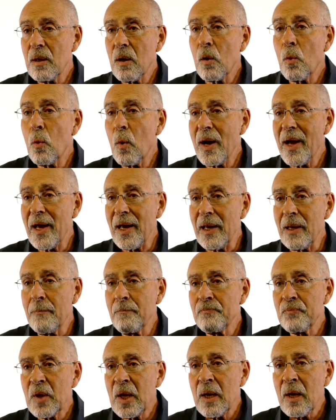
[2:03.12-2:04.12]
away,
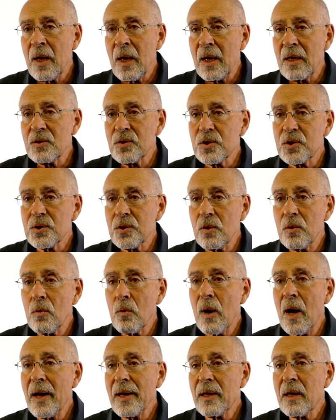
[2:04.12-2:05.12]
and
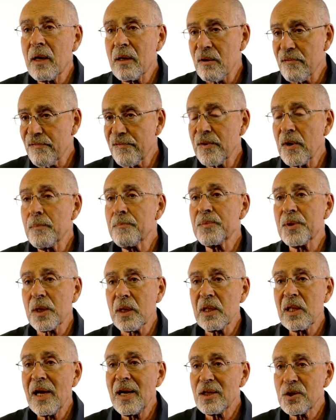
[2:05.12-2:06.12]
so I kind of flipped the
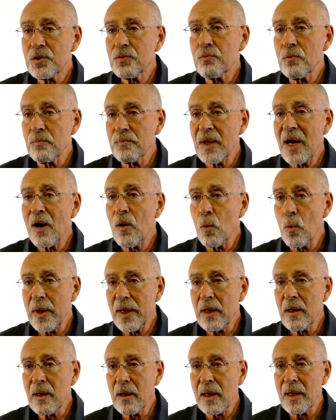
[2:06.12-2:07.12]
classroom that
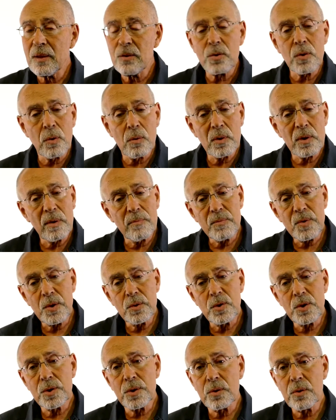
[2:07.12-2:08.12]
week and told them
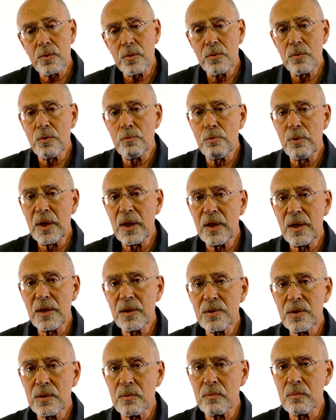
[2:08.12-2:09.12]
to just do the
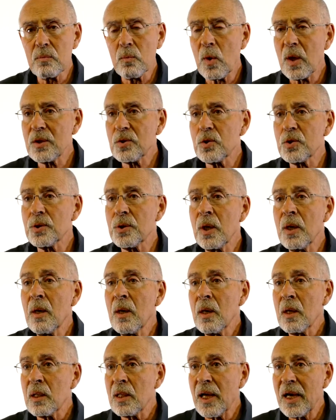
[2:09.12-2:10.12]
readings and watch
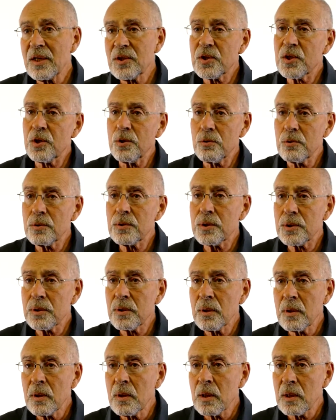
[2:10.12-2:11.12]
last year's
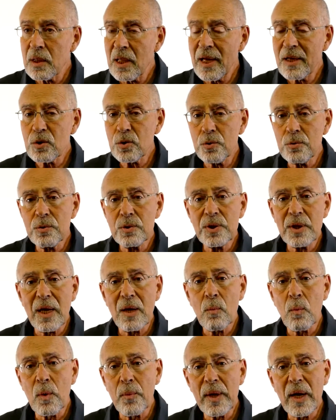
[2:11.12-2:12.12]
lectures.
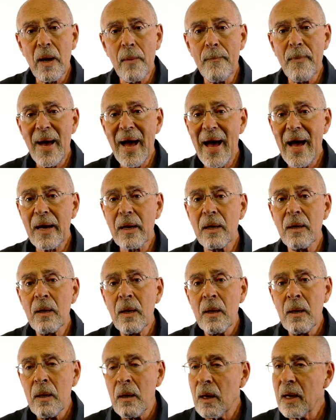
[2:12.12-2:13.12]
And when we got back,
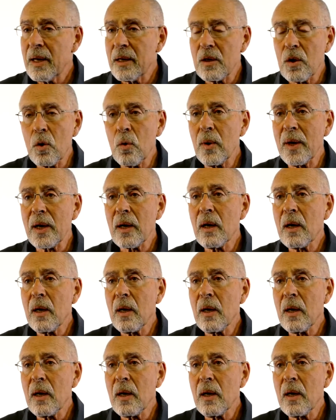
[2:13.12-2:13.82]
I had a quick